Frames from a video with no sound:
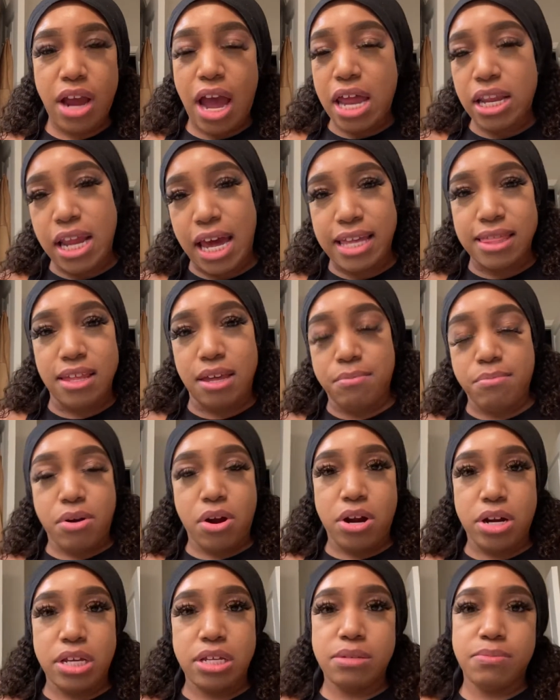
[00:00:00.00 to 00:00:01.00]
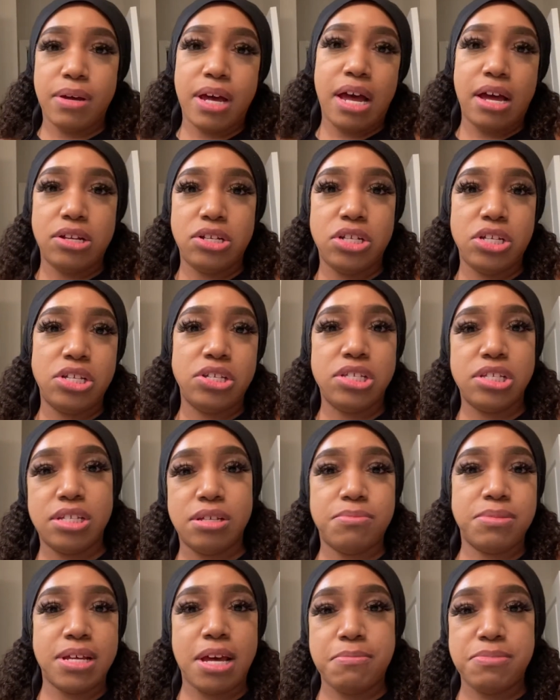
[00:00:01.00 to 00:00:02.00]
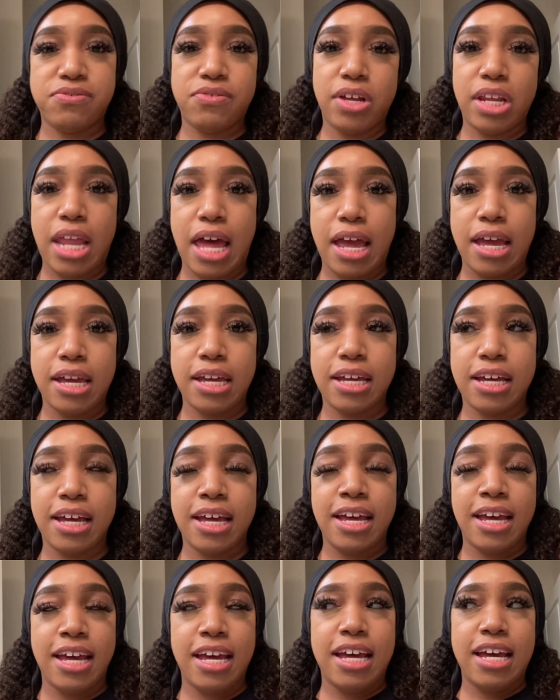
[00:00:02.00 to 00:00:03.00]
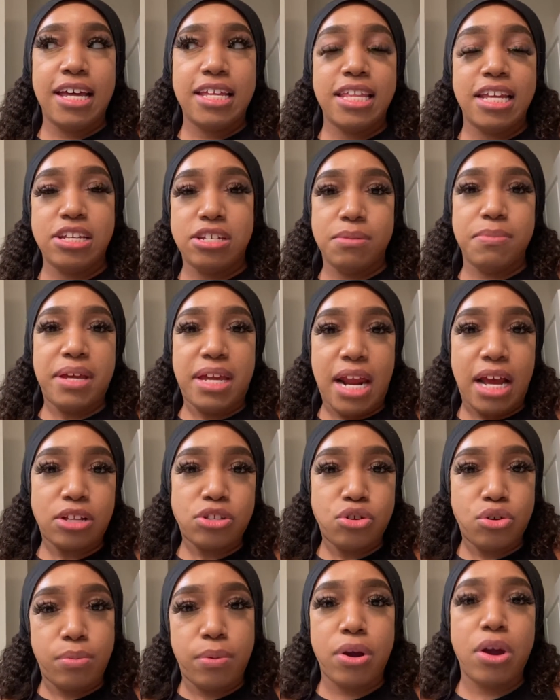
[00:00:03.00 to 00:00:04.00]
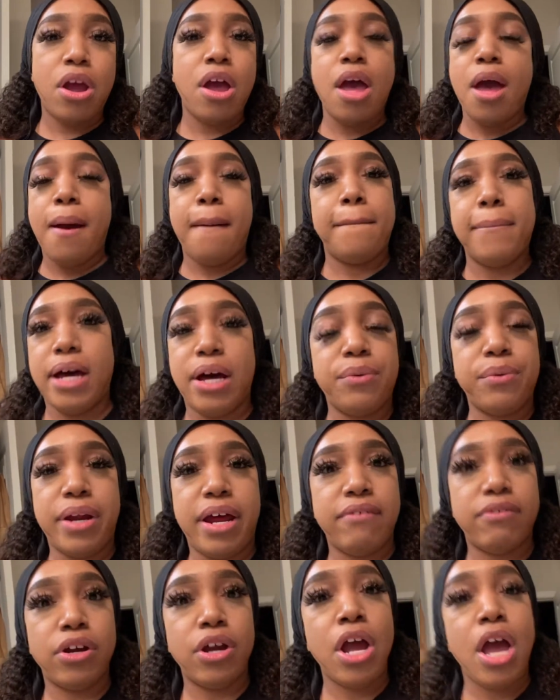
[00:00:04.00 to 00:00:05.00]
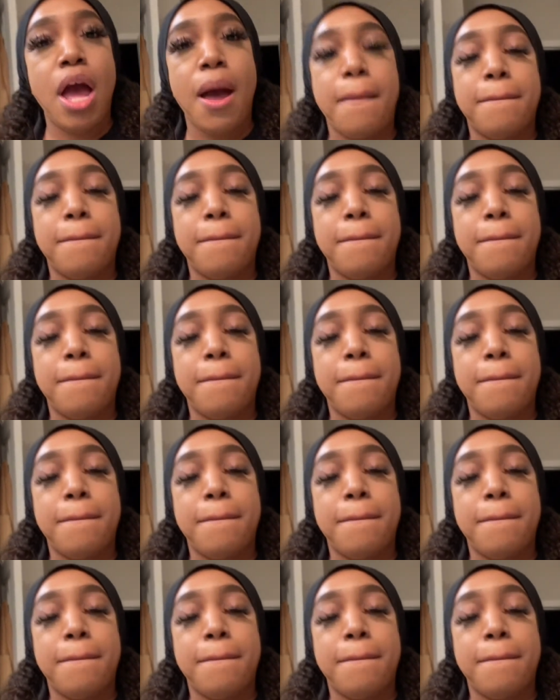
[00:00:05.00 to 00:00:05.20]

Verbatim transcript: I like theme parties, but I just sometimes feel like they should be in October, but whatever.